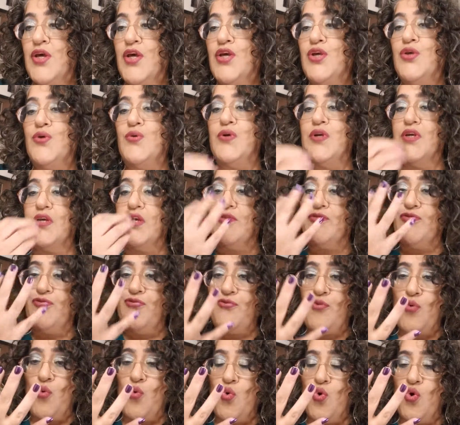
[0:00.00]
You can get
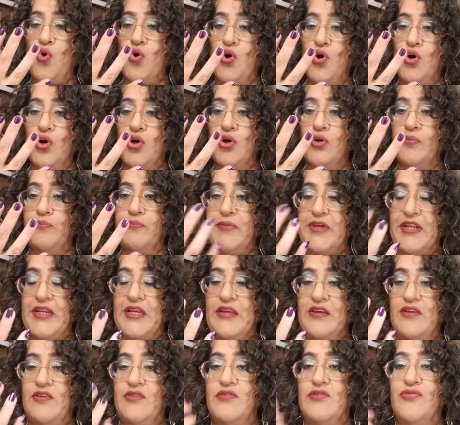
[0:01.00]
four
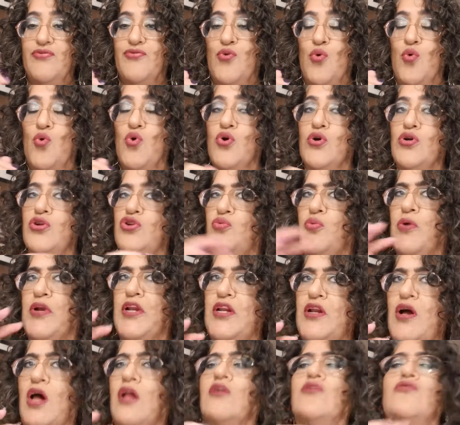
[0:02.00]
minis for
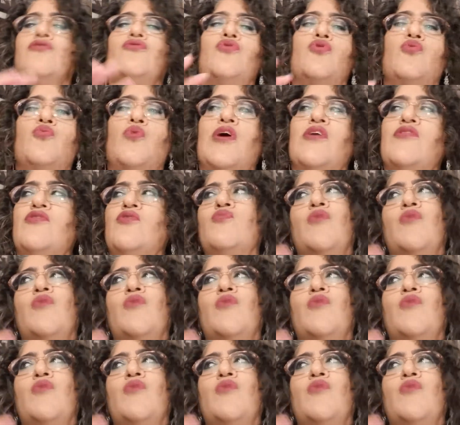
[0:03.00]
$20, or it was.